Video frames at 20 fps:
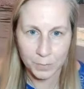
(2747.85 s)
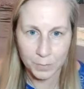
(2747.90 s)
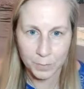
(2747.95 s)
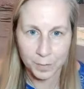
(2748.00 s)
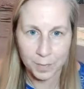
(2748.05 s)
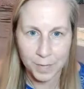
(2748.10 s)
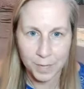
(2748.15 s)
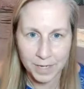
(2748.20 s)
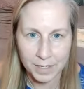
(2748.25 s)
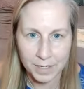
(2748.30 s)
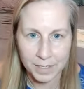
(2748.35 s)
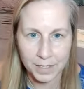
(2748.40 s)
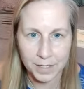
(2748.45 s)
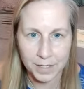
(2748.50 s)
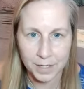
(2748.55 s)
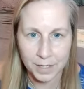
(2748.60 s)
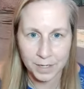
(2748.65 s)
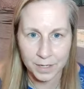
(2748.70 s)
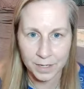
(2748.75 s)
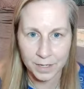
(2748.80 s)
we're meant
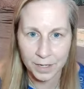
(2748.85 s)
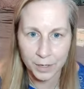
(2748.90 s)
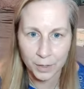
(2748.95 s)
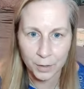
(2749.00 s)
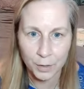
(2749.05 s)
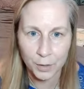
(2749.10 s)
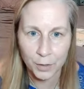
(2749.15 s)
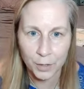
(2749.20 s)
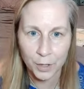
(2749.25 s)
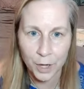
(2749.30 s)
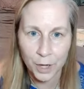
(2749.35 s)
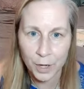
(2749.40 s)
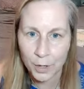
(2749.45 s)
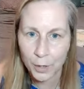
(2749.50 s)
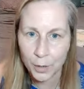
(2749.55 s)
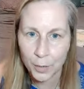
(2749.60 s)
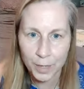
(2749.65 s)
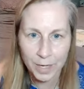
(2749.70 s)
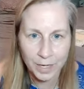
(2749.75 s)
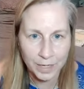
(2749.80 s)
to
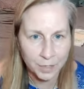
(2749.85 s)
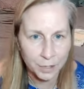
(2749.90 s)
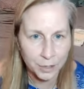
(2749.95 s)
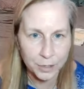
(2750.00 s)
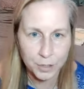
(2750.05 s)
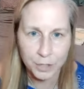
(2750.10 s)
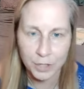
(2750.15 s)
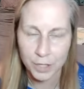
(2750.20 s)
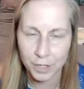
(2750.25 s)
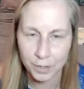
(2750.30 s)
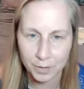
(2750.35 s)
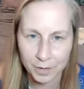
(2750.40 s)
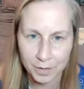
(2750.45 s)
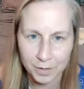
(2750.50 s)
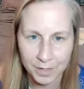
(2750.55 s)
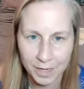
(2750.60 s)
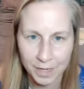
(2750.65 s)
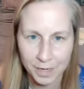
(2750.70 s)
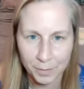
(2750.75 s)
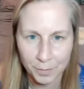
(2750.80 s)
glow and share our
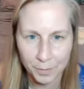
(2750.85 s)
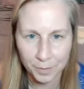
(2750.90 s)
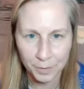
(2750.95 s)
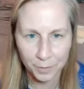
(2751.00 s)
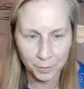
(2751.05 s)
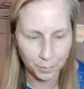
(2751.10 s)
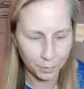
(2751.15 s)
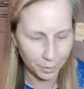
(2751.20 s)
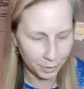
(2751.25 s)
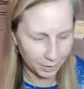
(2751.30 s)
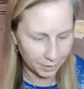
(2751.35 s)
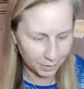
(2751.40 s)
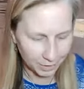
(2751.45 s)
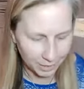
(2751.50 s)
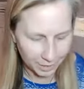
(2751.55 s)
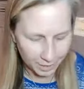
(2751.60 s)
light with the world.